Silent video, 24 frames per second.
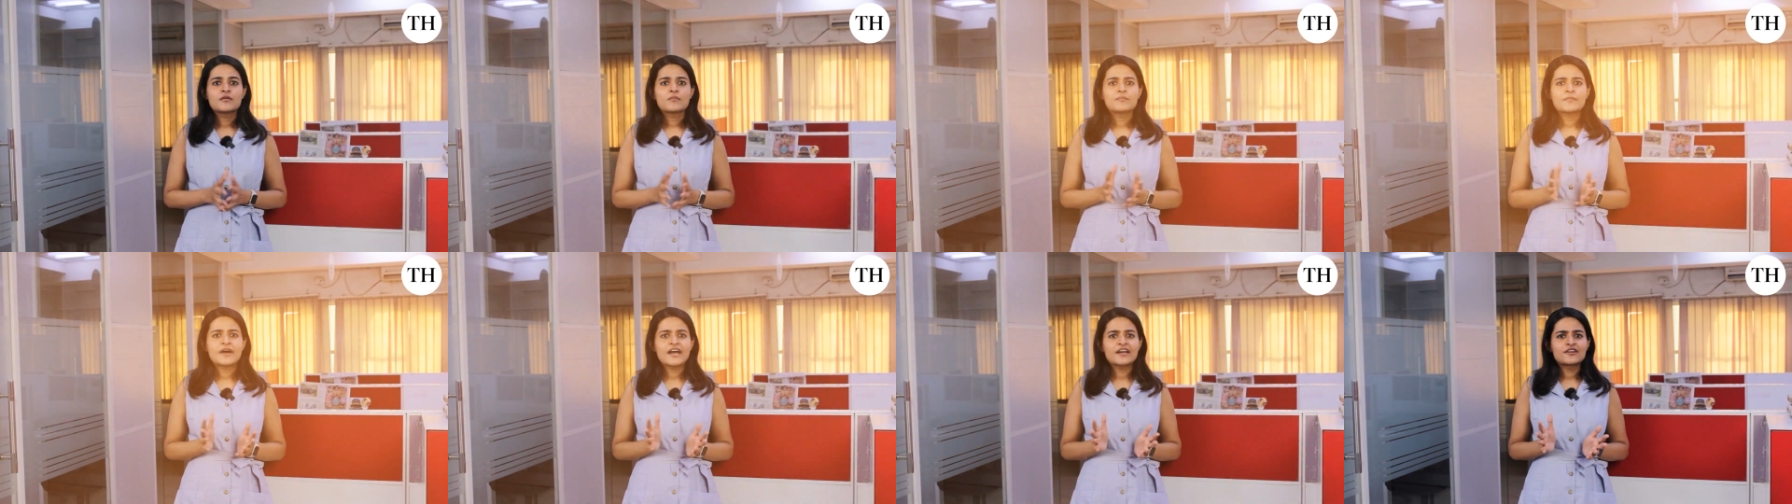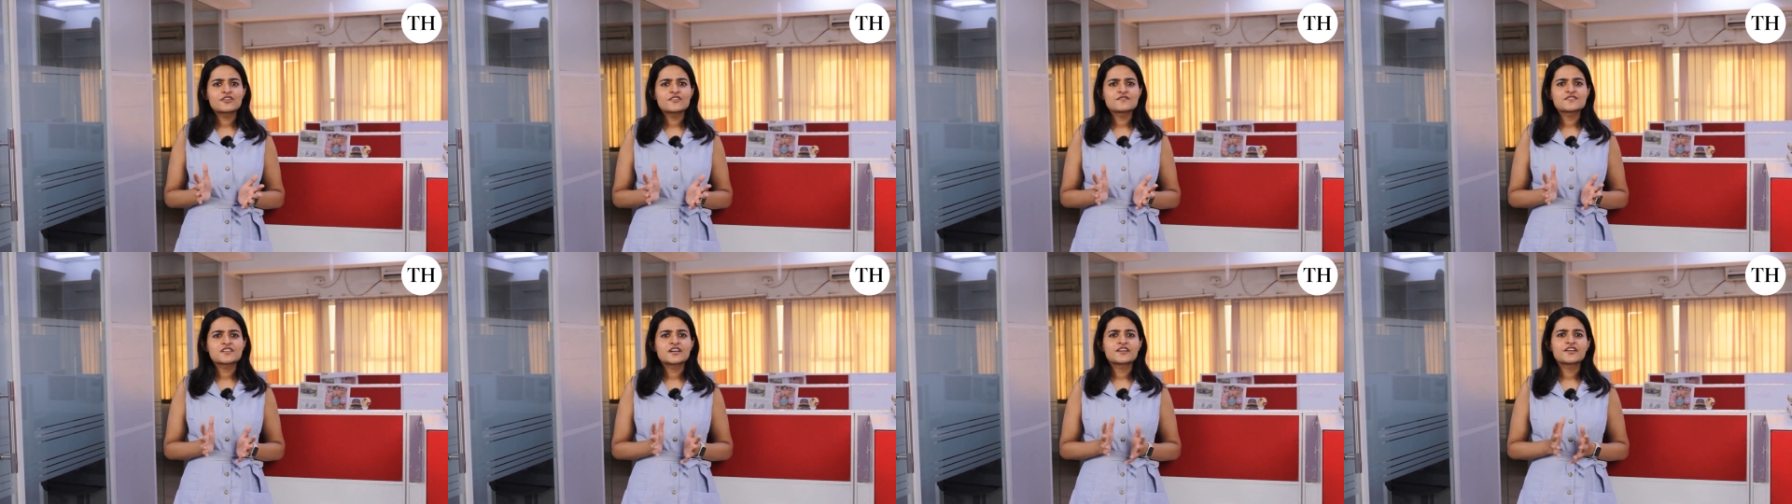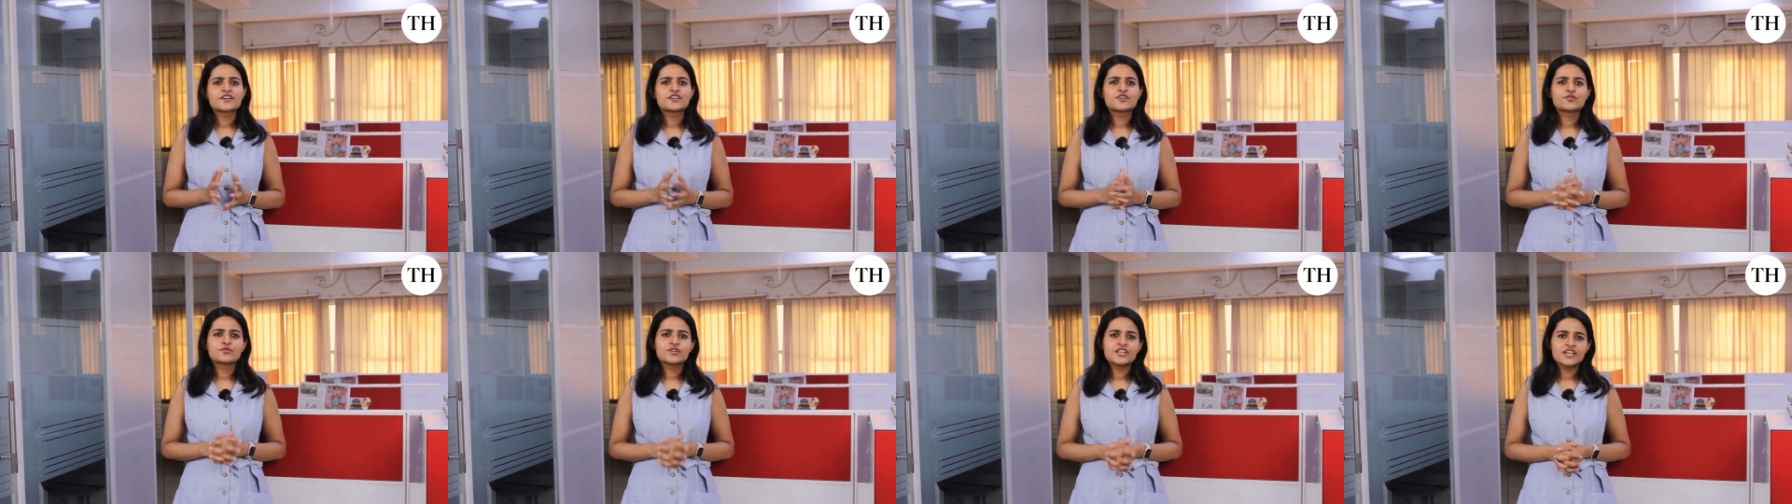Mangroves are a
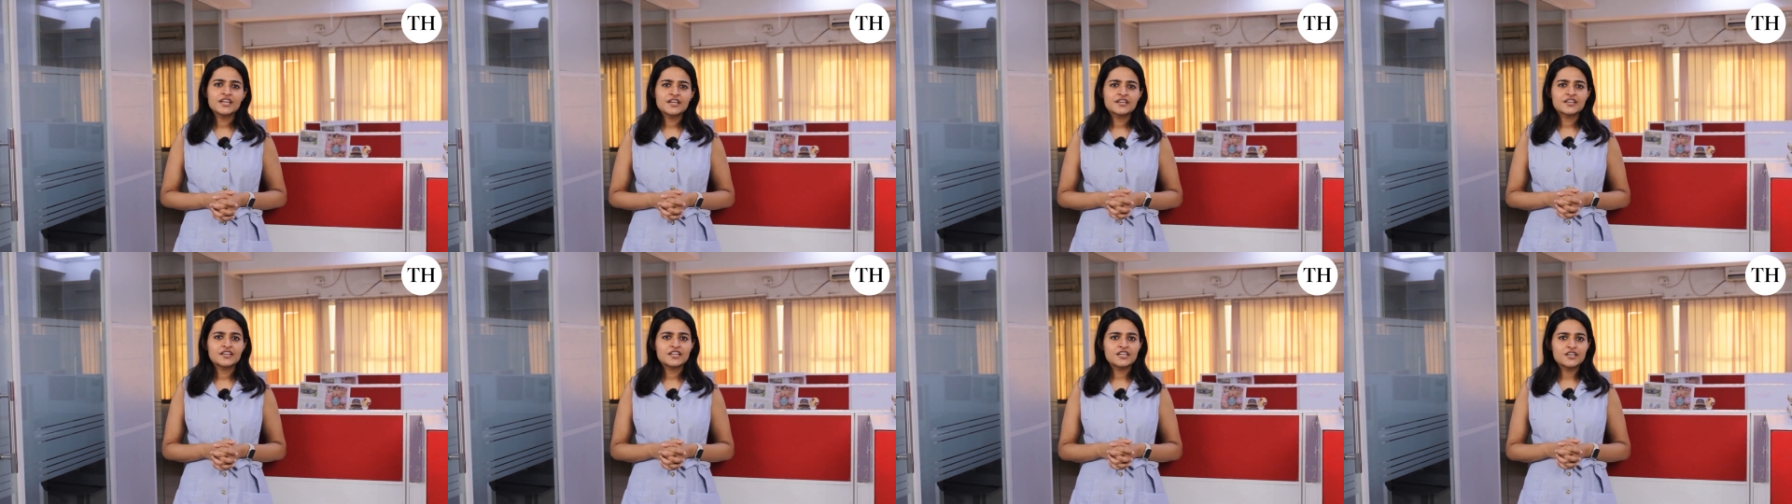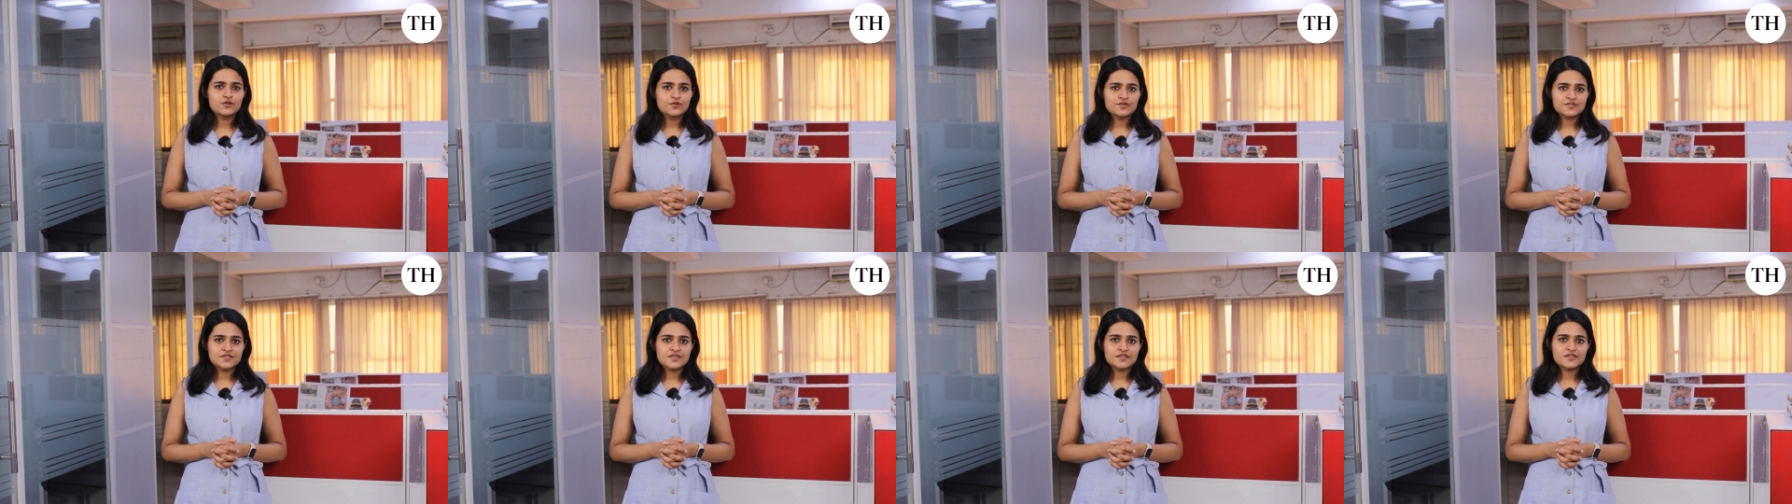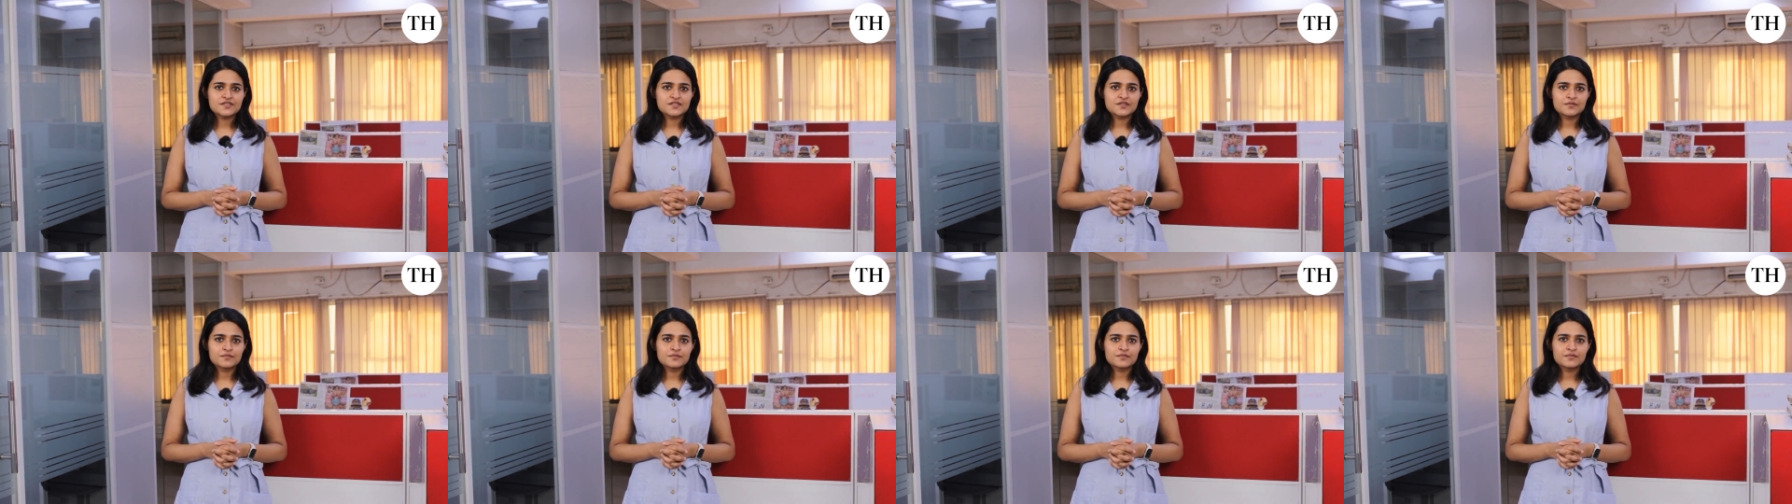unique
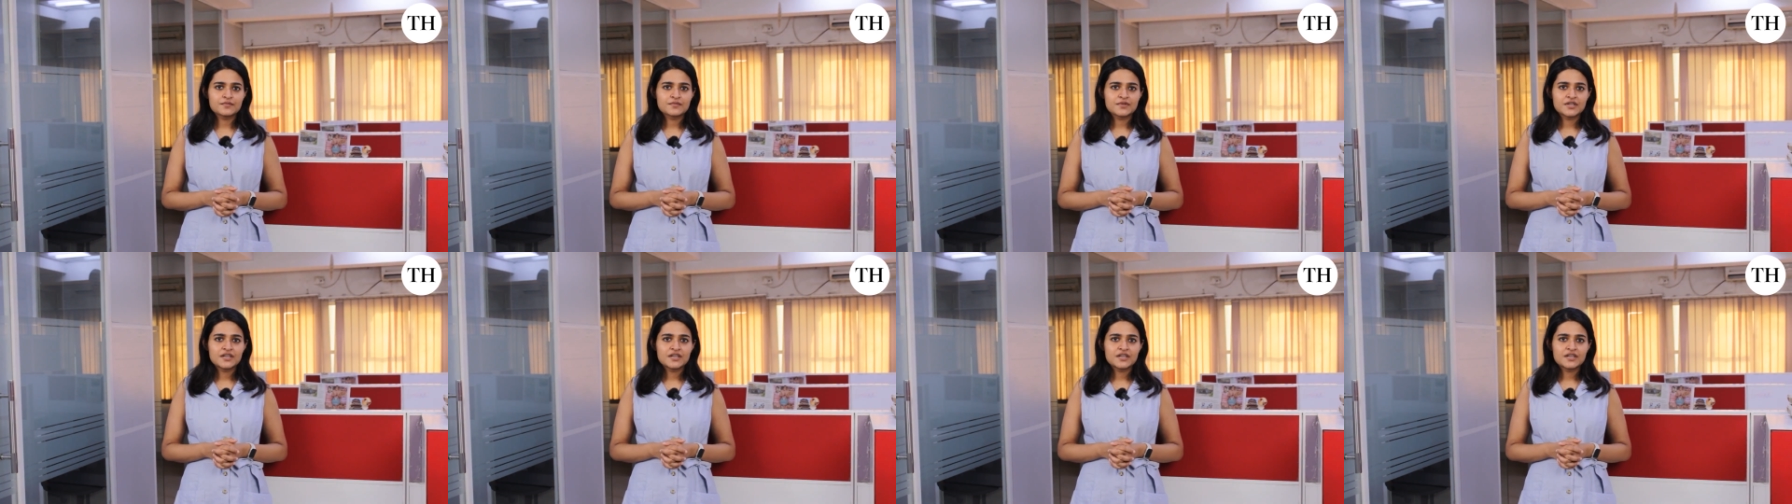ecosystem.